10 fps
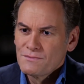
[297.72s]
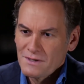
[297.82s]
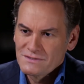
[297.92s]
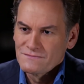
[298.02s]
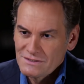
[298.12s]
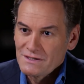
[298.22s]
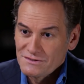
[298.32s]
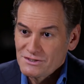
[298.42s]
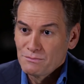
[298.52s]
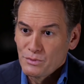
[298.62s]
She must have said
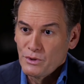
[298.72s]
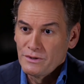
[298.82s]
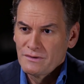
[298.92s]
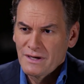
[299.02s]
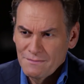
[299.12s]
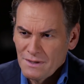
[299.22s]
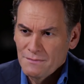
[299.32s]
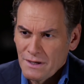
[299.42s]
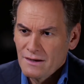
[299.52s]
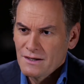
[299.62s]
at some point, hey,
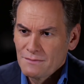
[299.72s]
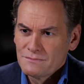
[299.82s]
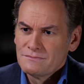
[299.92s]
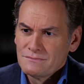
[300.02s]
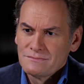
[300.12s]
mum, how come.